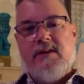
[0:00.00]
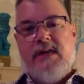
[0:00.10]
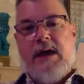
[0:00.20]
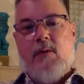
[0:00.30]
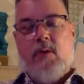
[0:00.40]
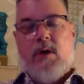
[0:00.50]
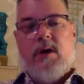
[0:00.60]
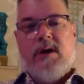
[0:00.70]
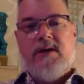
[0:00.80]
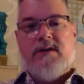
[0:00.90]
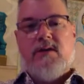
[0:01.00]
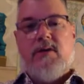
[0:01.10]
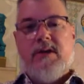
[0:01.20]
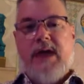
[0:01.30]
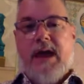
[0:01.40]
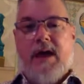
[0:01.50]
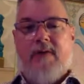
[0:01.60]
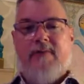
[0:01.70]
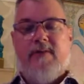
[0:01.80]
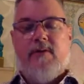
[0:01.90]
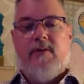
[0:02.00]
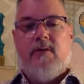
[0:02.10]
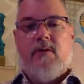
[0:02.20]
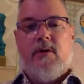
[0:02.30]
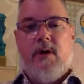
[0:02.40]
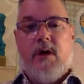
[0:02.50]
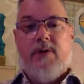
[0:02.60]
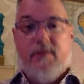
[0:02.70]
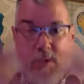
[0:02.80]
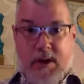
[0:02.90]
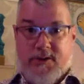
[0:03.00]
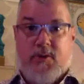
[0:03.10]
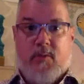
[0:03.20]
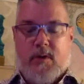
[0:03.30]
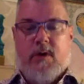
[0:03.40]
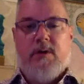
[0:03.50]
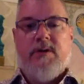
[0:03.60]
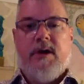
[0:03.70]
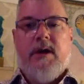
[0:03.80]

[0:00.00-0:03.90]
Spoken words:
that work is going to have on the larger world.